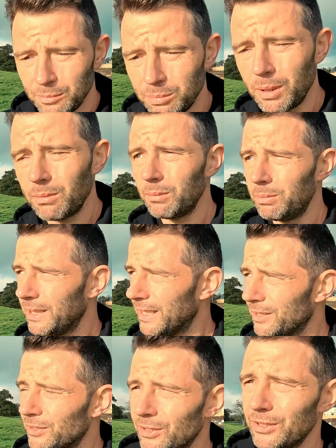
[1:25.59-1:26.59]
probably
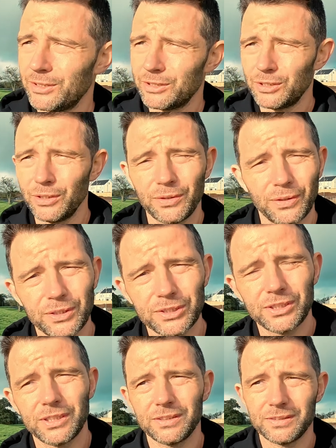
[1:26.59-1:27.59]
in around
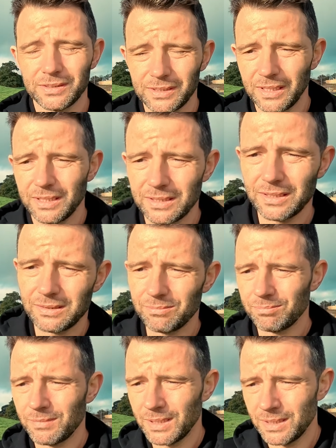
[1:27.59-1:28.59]

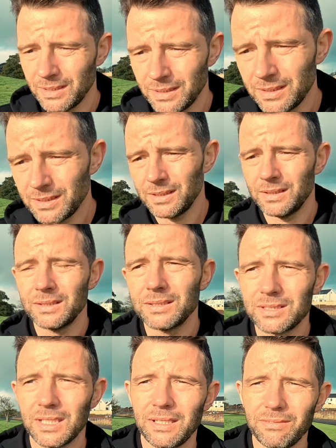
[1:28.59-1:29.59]

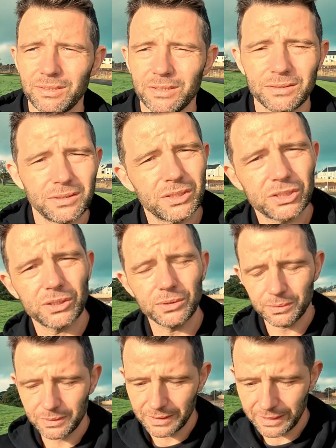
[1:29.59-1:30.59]
2007 or
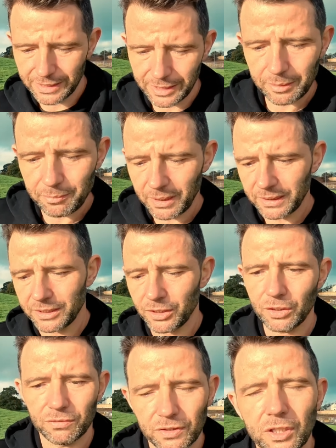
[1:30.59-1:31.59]
so, and I'd
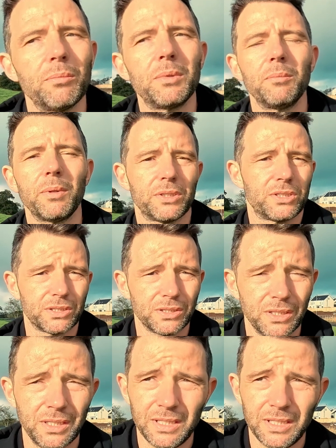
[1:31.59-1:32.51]
done it for a number of months.